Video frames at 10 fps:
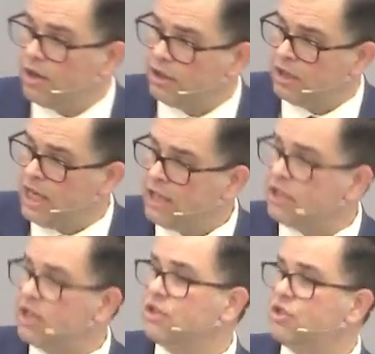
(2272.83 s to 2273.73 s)
need
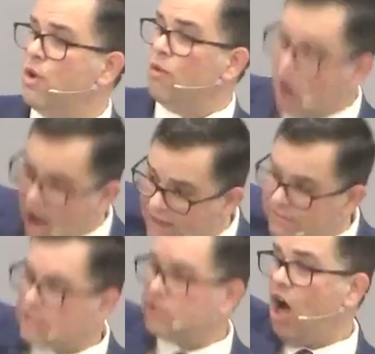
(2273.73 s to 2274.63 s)
to, to arrive at
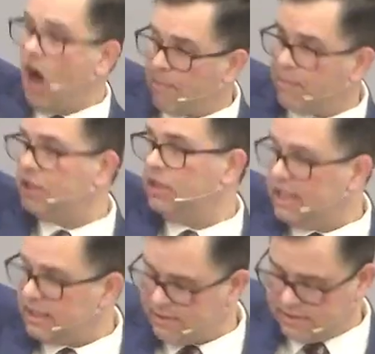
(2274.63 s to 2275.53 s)
the top of the
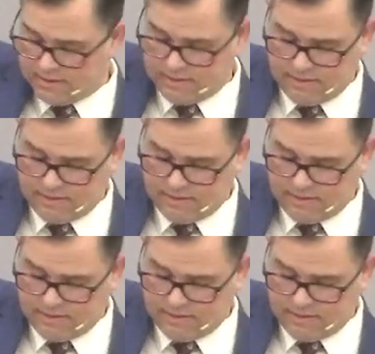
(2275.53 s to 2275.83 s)
list.